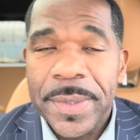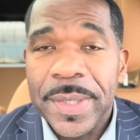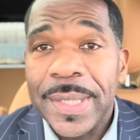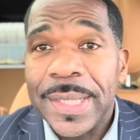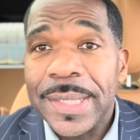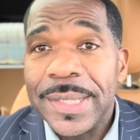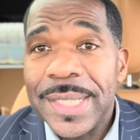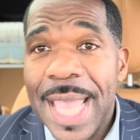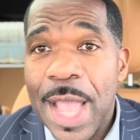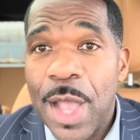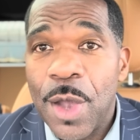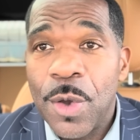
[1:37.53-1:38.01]

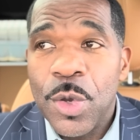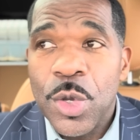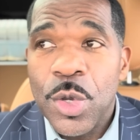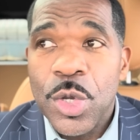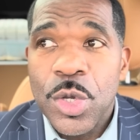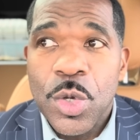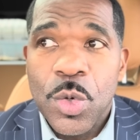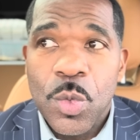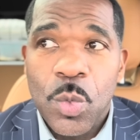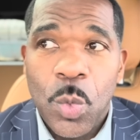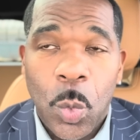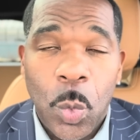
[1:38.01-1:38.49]
Now,
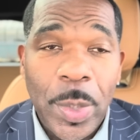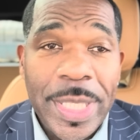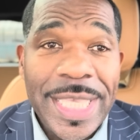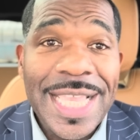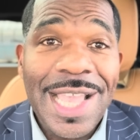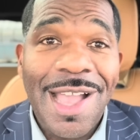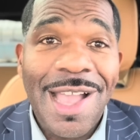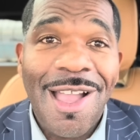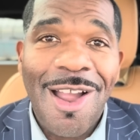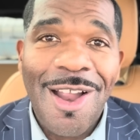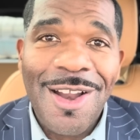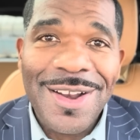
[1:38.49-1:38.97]

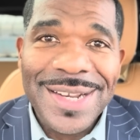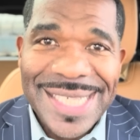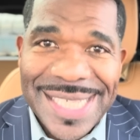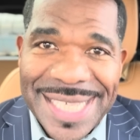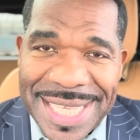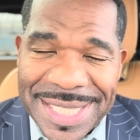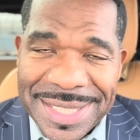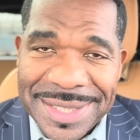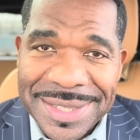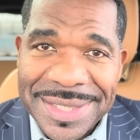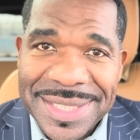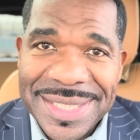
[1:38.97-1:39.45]
we are
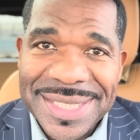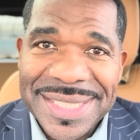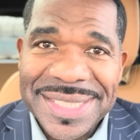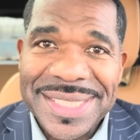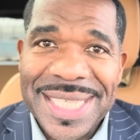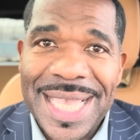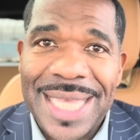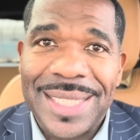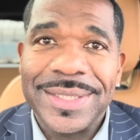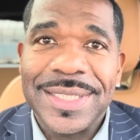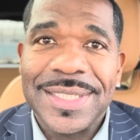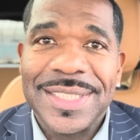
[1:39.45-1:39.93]
in the
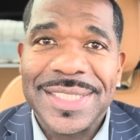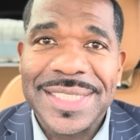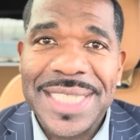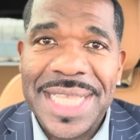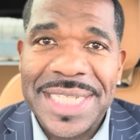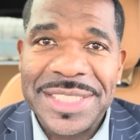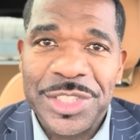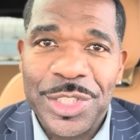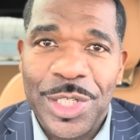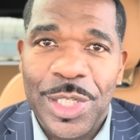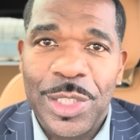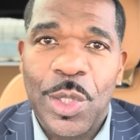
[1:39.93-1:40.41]

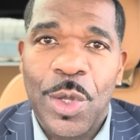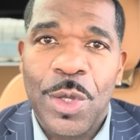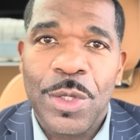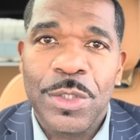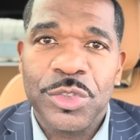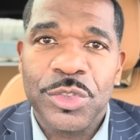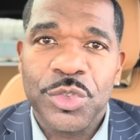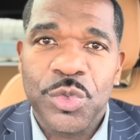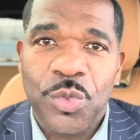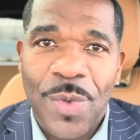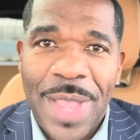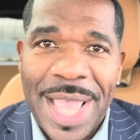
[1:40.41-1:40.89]
Santa
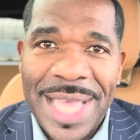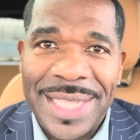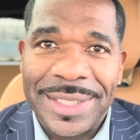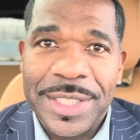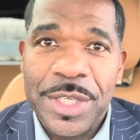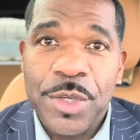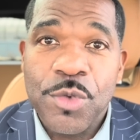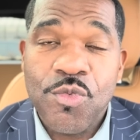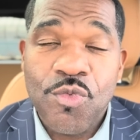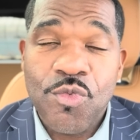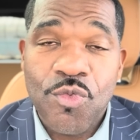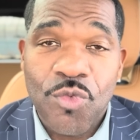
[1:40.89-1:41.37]
Claus
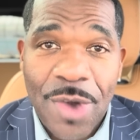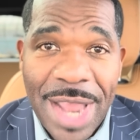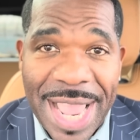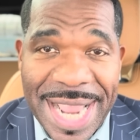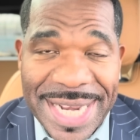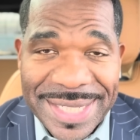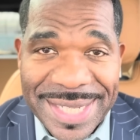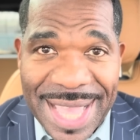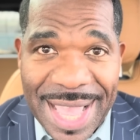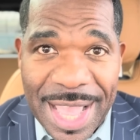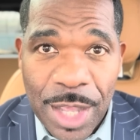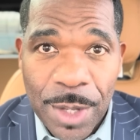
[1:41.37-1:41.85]
rally
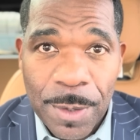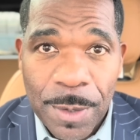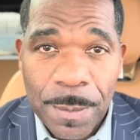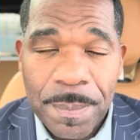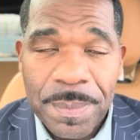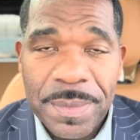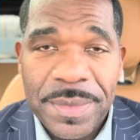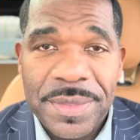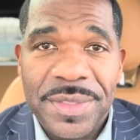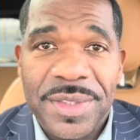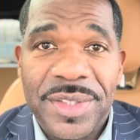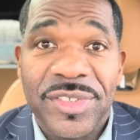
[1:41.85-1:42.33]
right now.
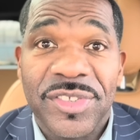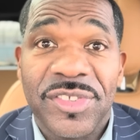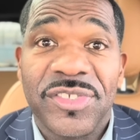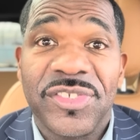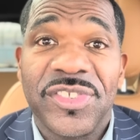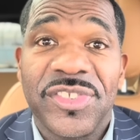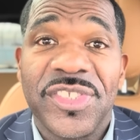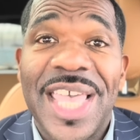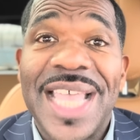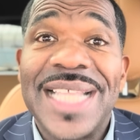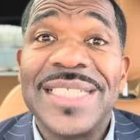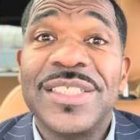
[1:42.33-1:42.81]
The
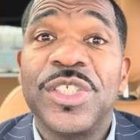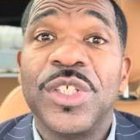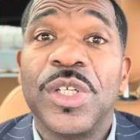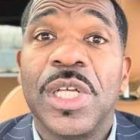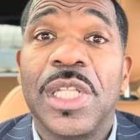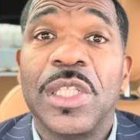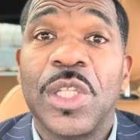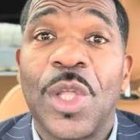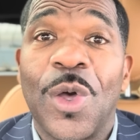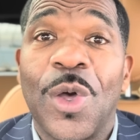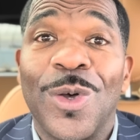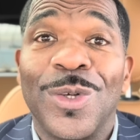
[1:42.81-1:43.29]
Santa
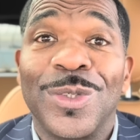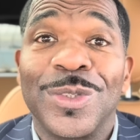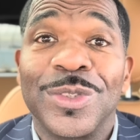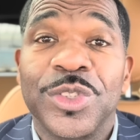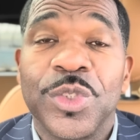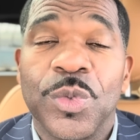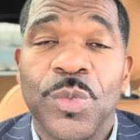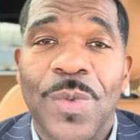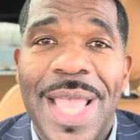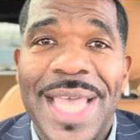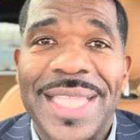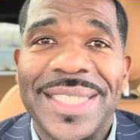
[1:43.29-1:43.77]

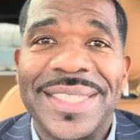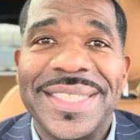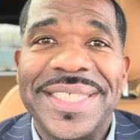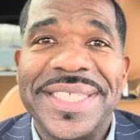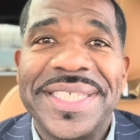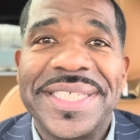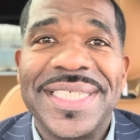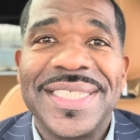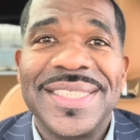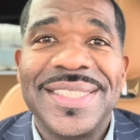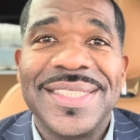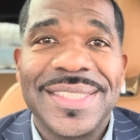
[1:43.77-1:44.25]
Claus
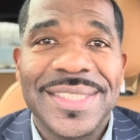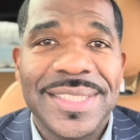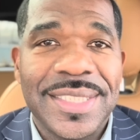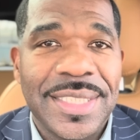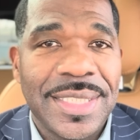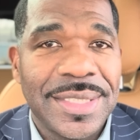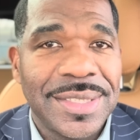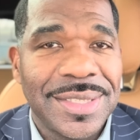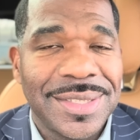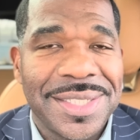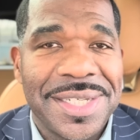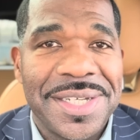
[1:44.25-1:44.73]
rally
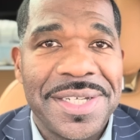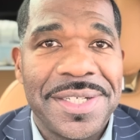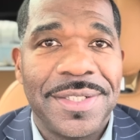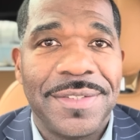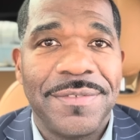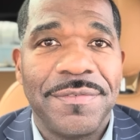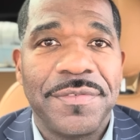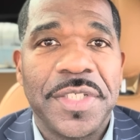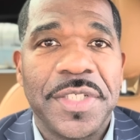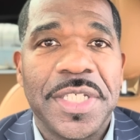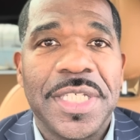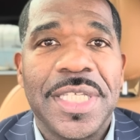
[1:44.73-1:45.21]
consists
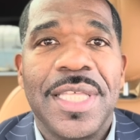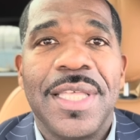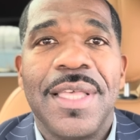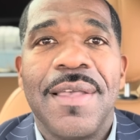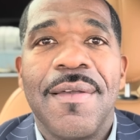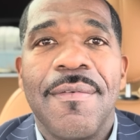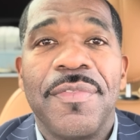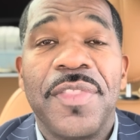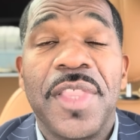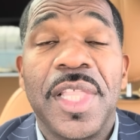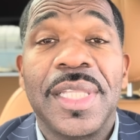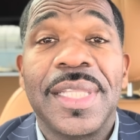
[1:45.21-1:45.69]
of
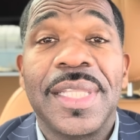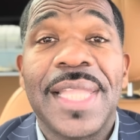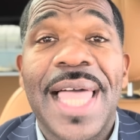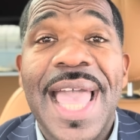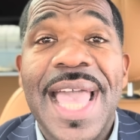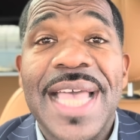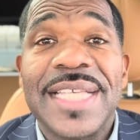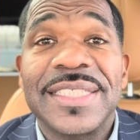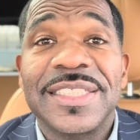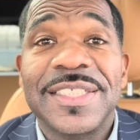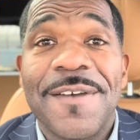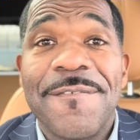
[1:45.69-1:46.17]
the
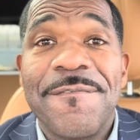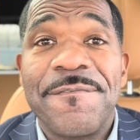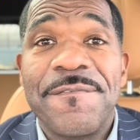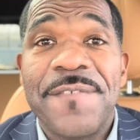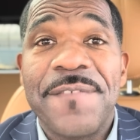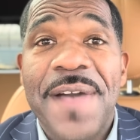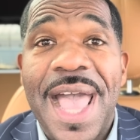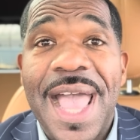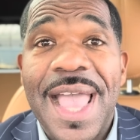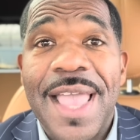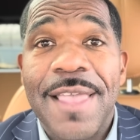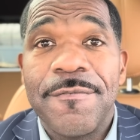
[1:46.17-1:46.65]
last
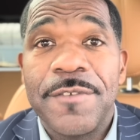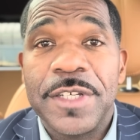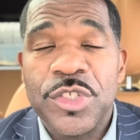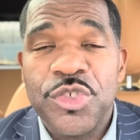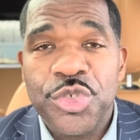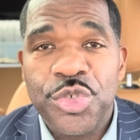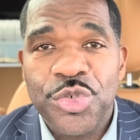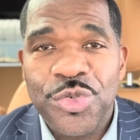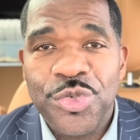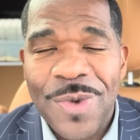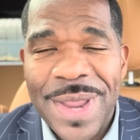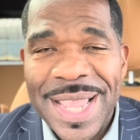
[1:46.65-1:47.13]
five
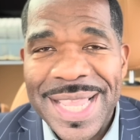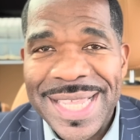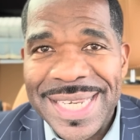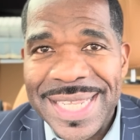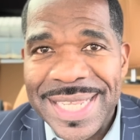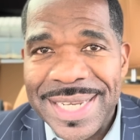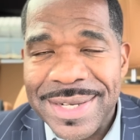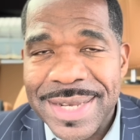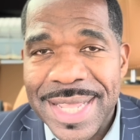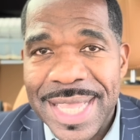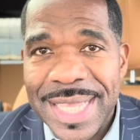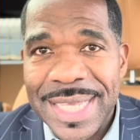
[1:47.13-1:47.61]

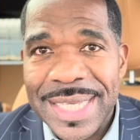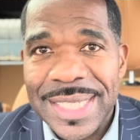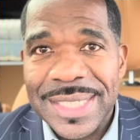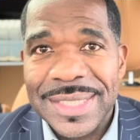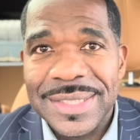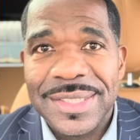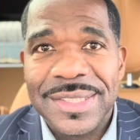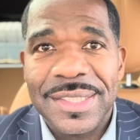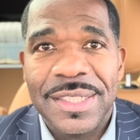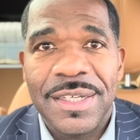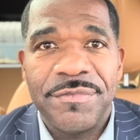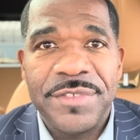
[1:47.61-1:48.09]
trading
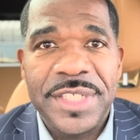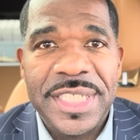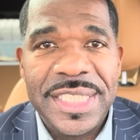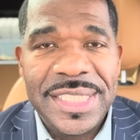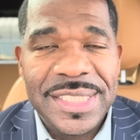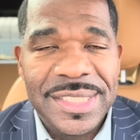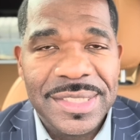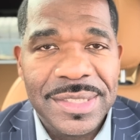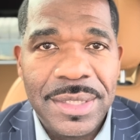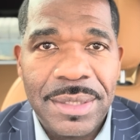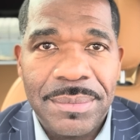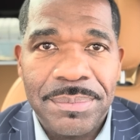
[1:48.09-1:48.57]
days of
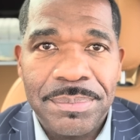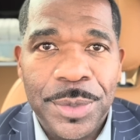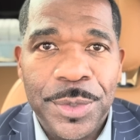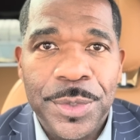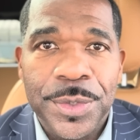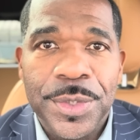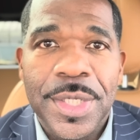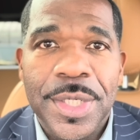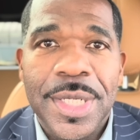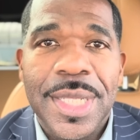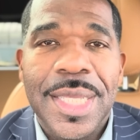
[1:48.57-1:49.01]
December